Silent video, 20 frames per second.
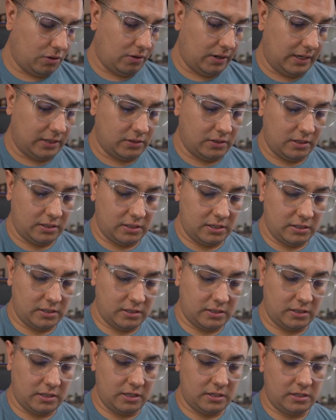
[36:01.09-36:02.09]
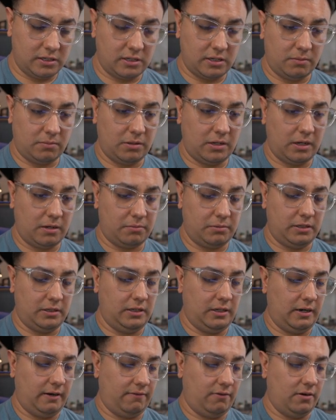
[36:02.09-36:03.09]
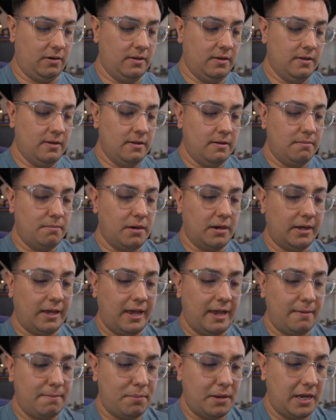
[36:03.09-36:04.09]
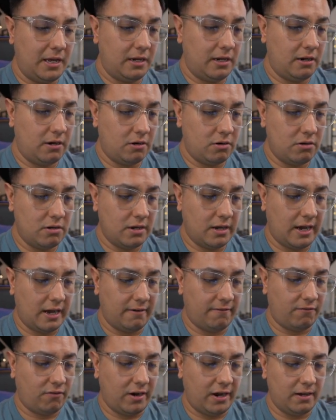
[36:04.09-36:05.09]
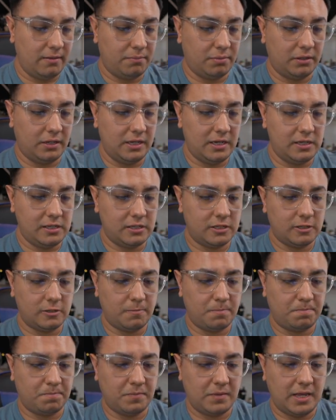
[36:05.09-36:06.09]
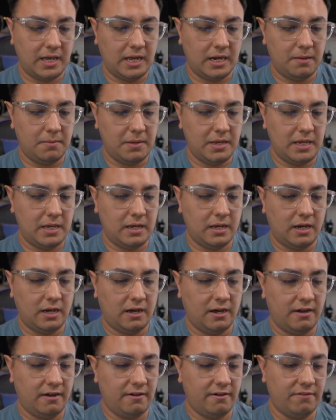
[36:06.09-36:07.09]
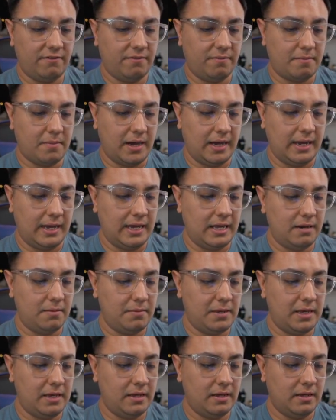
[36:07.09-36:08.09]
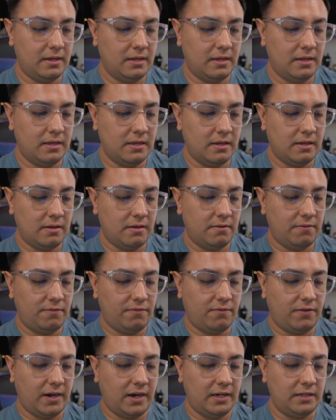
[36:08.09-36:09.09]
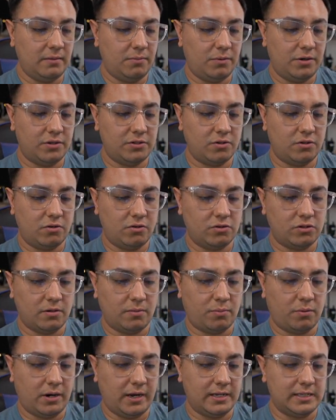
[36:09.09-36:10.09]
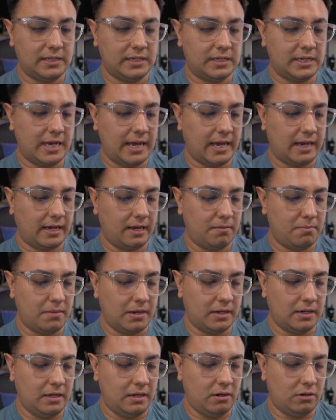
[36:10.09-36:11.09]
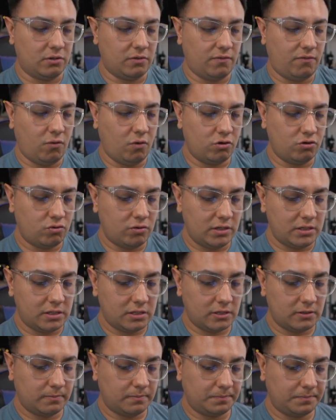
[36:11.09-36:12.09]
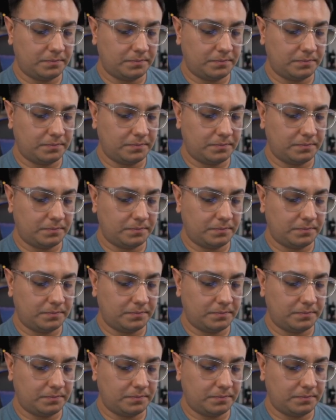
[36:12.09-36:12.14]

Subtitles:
Okay, so this is something completely different. But campaign here, you got Frightened Police, Enemy of My Enemy, Find the Prisoner, Surprise Attack, and Magneto's Fortress.